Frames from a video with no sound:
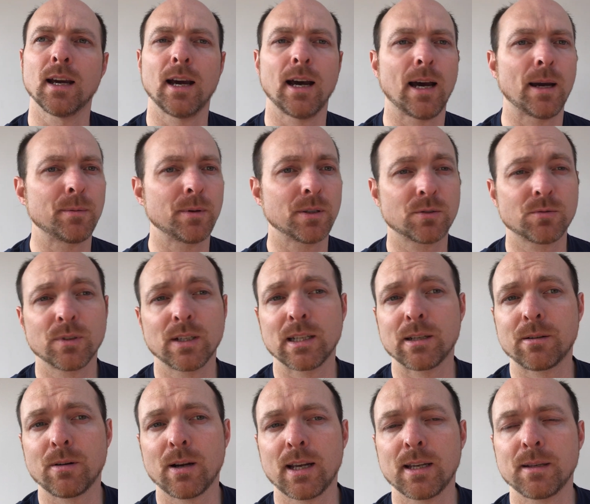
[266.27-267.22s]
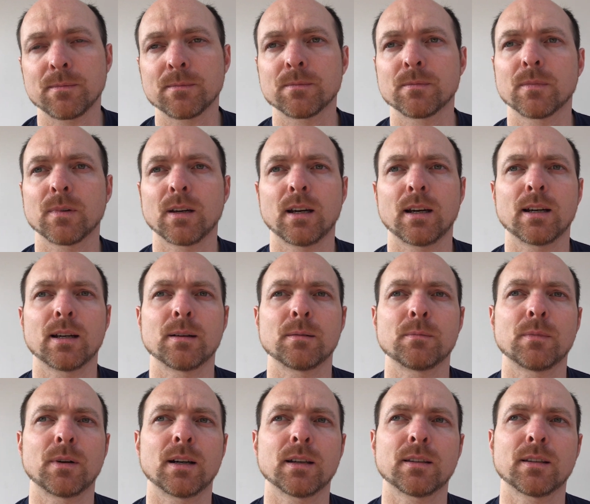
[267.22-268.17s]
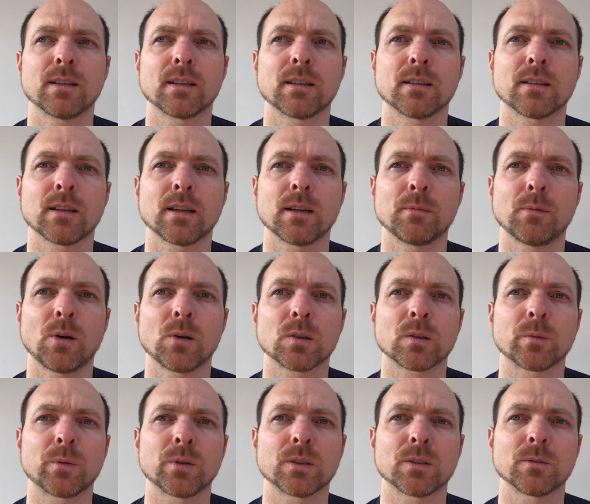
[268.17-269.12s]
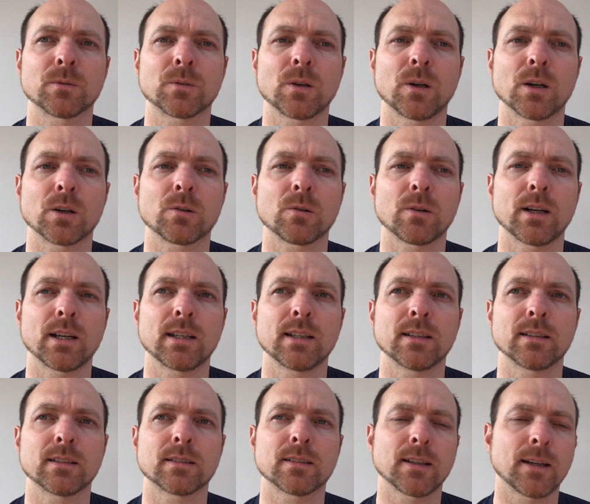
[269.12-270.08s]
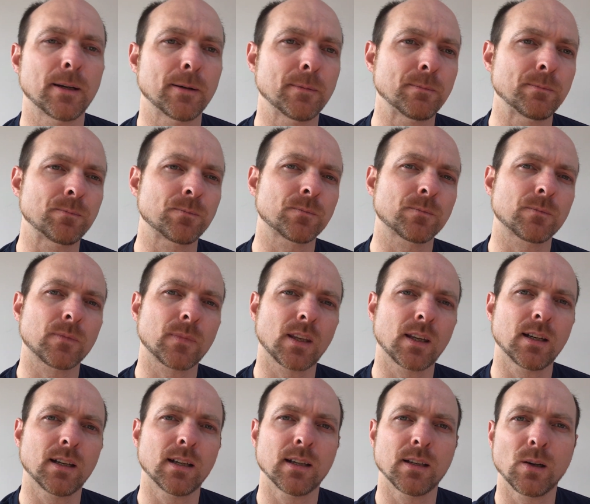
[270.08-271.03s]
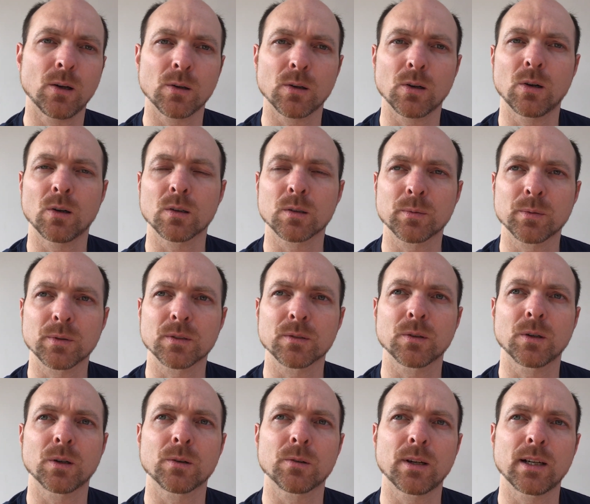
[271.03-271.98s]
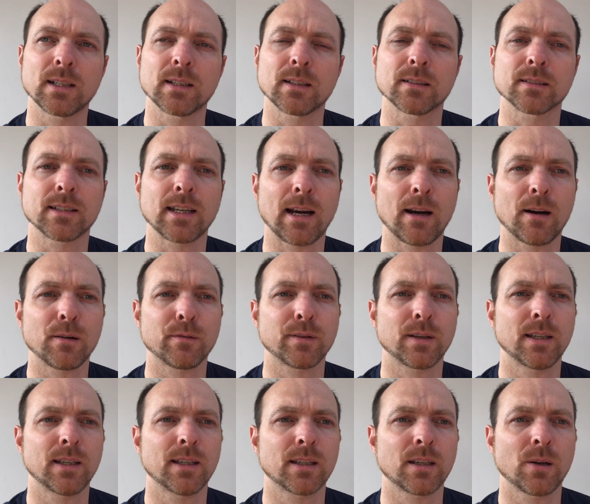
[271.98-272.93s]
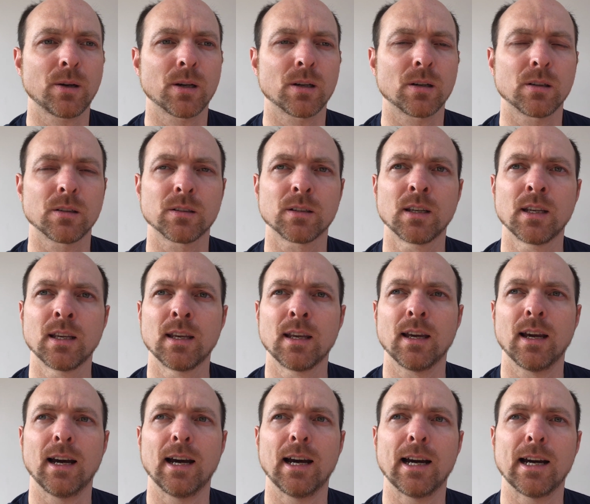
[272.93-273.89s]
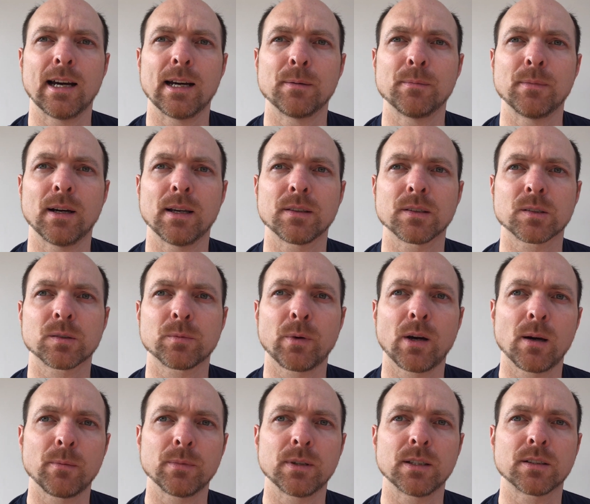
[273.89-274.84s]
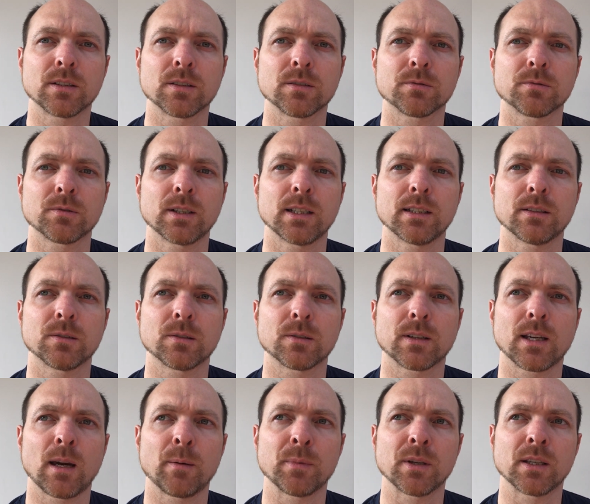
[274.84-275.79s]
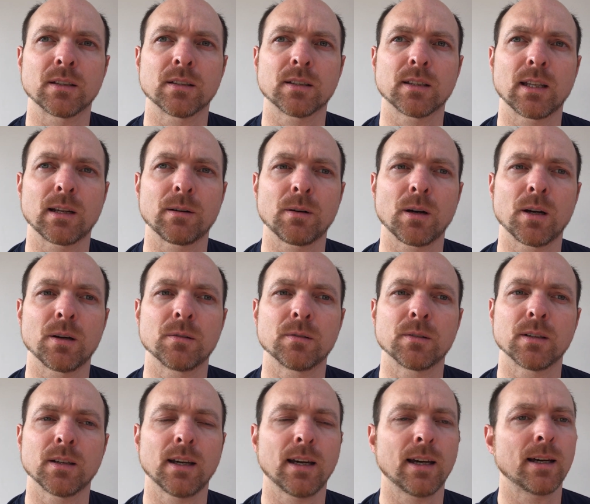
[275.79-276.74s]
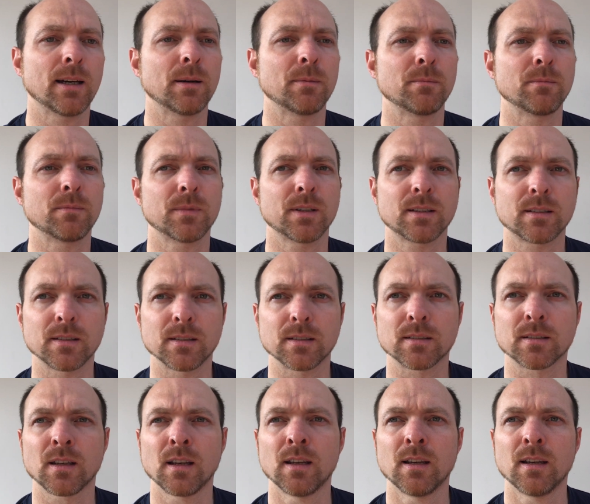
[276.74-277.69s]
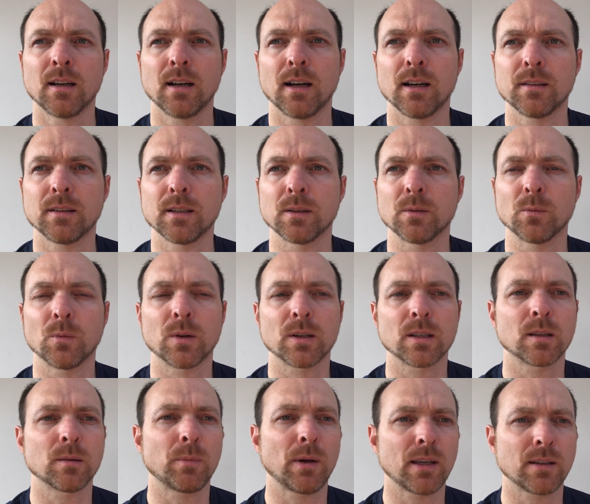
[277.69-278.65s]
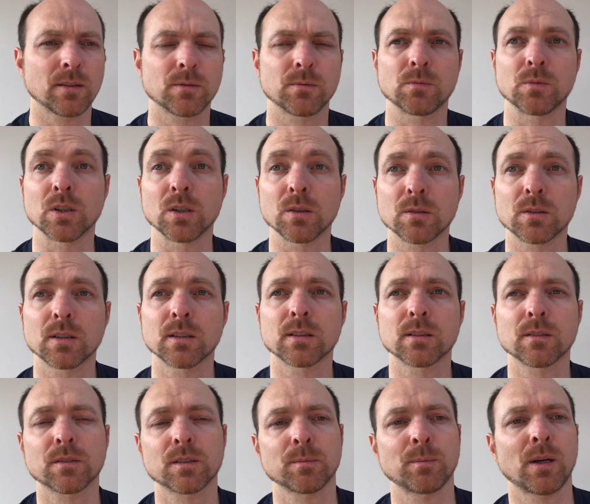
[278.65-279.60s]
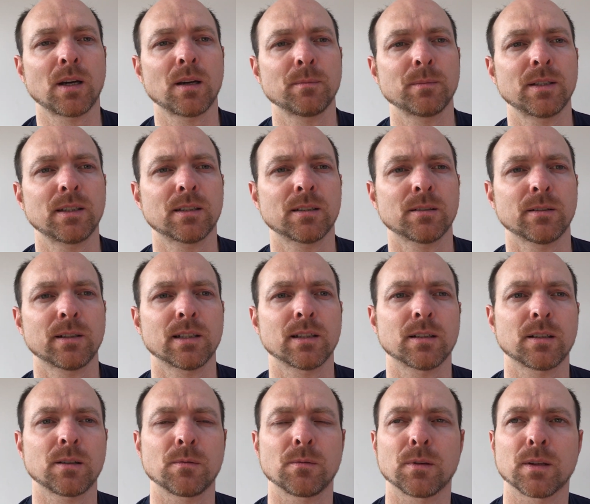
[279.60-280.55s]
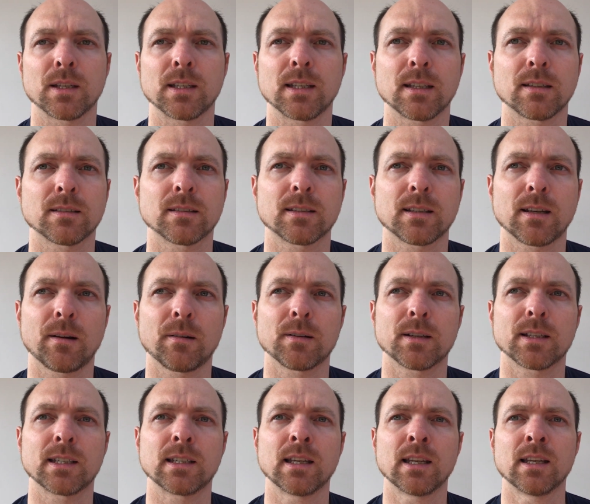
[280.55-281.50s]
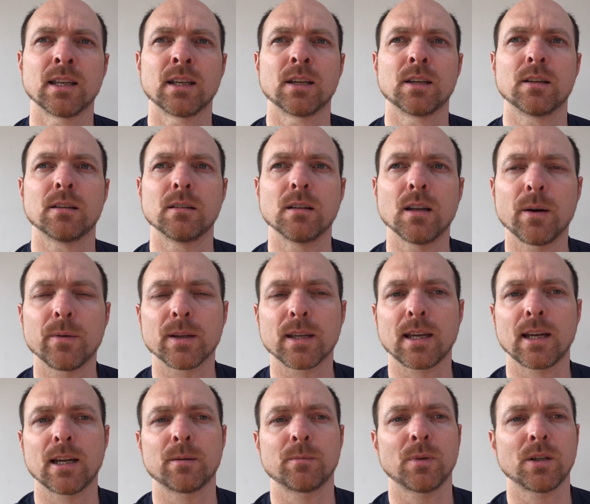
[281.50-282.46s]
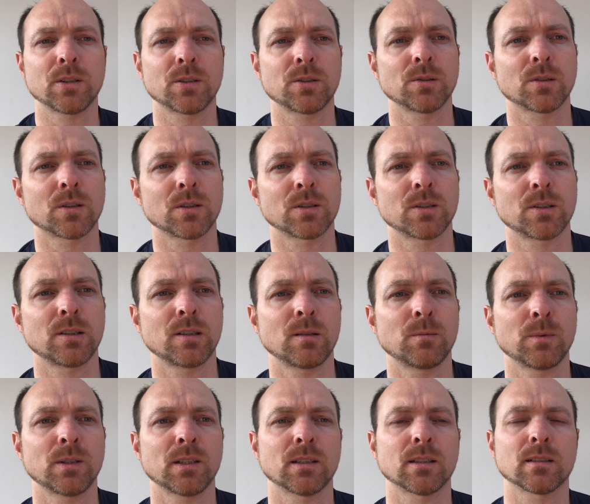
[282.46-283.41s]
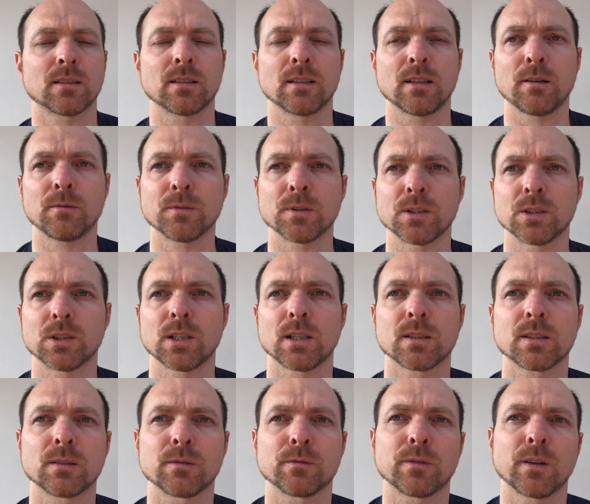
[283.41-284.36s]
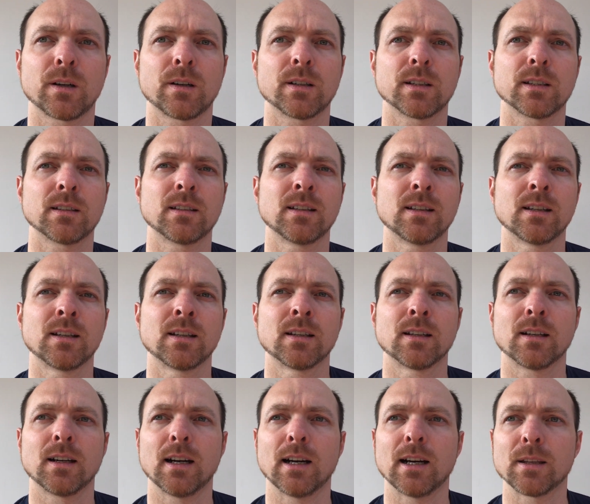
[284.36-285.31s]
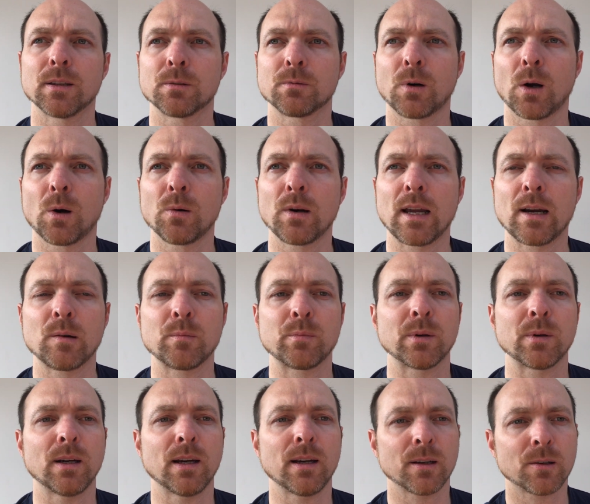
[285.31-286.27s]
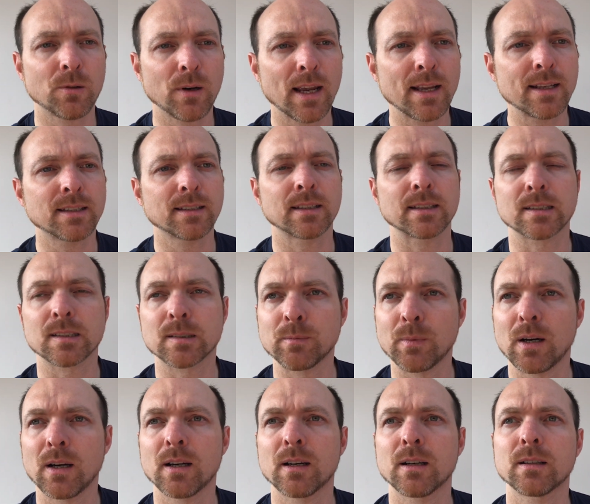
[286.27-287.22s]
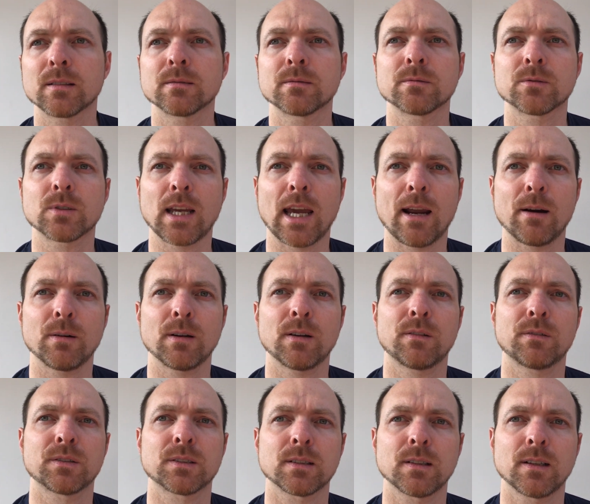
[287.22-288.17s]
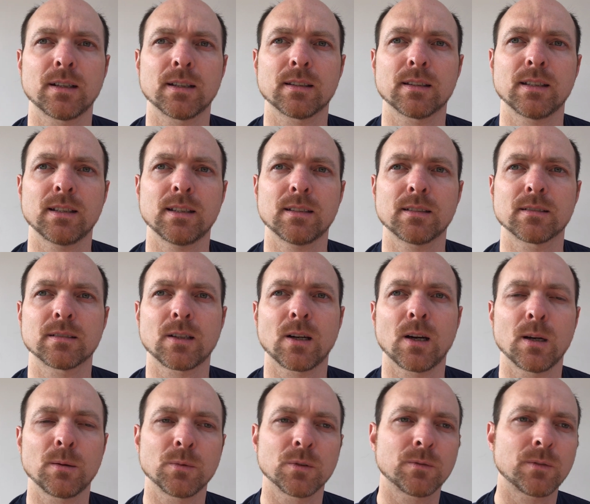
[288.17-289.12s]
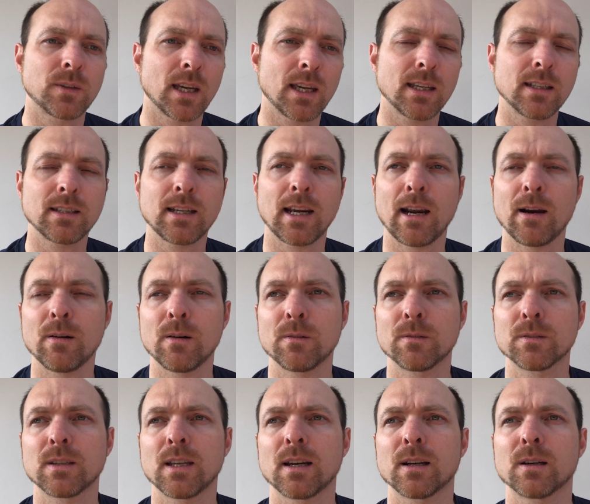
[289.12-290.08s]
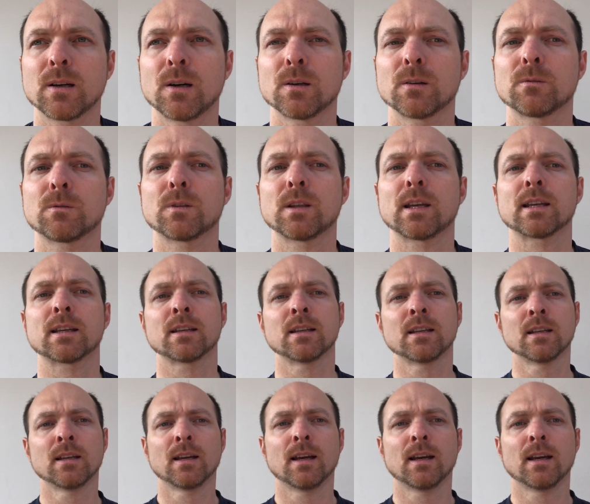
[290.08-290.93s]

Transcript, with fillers: it's really great. I think Octopus have got a great Octopus have got a great little tariff here going on, and the smart meters really sort of coming into their own. This is, I think, one of the best uses of smart metering. I don't think necessarily knowing how much you're consuming is enough to justify the rollout, but creating smart tariffs like this, time of day tariffs, that kind of thing,